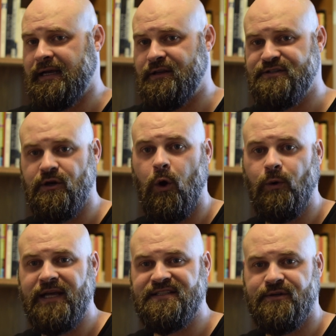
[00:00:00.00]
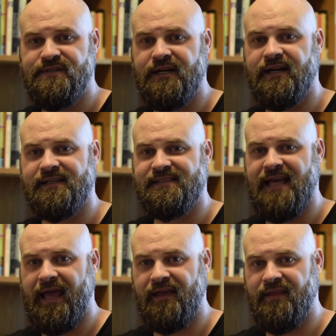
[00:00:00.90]
There's an old esoteric
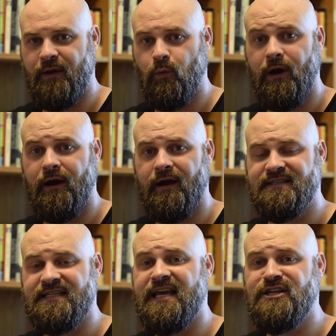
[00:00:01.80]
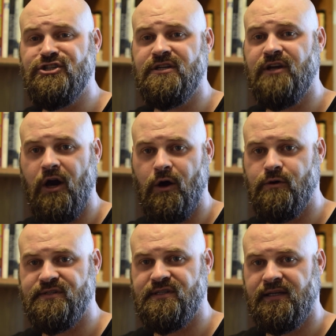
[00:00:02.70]
saying that where attention
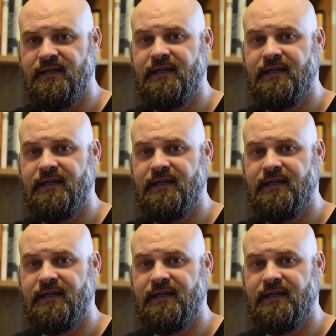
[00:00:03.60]
goes,